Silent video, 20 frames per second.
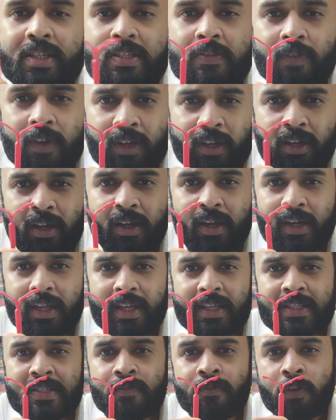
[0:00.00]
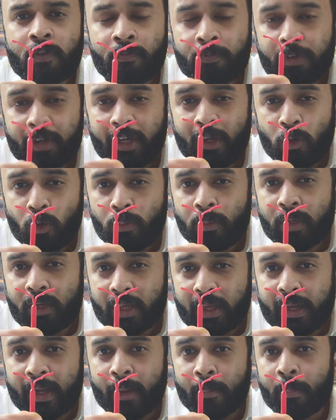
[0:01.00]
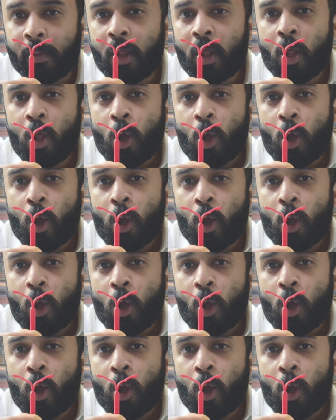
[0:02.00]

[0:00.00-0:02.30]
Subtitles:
one contains 52 milligram